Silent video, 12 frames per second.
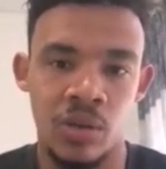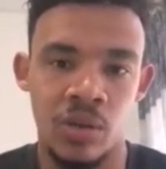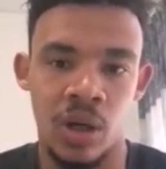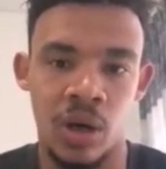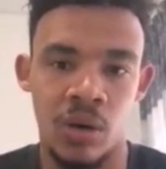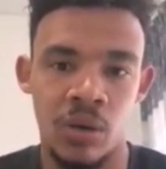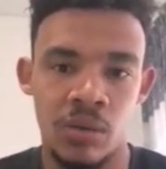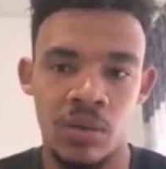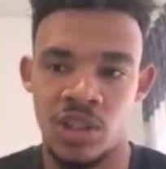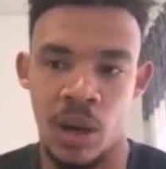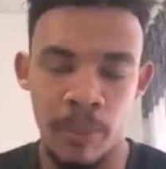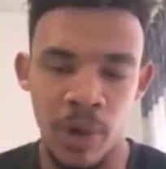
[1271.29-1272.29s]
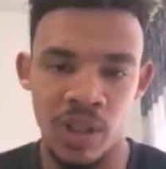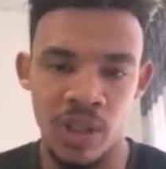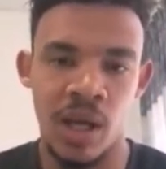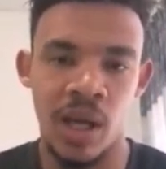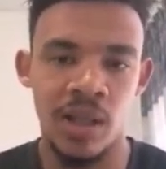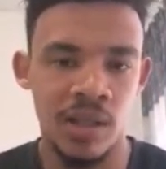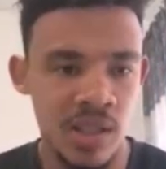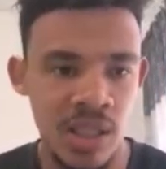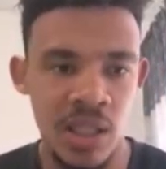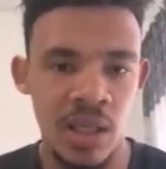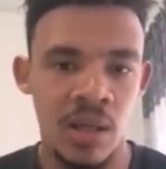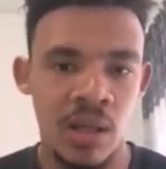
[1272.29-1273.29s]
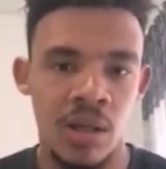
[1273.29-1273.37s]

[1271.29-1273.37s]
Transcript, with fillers: You know, jump on the scale, see, mm-hmm.